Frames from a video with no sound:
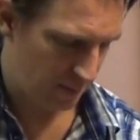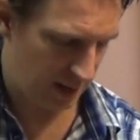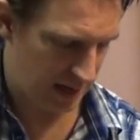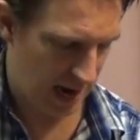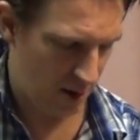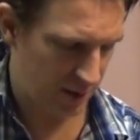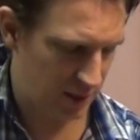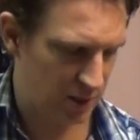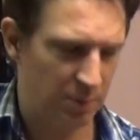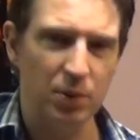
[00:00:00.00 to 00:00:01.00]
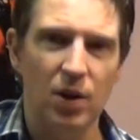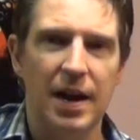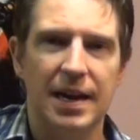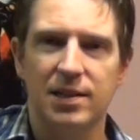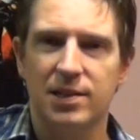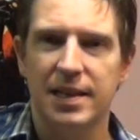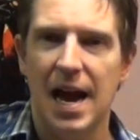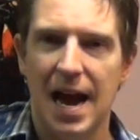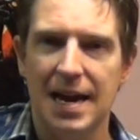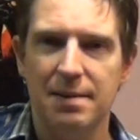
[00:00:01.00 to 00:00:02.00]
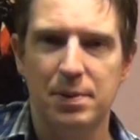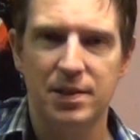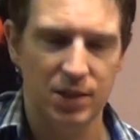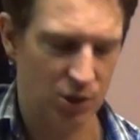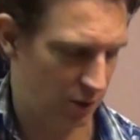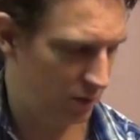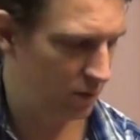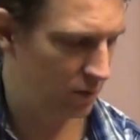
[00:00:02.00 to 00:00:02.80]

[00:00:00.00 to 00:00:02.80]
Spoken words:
but now we're just applying it to the A position.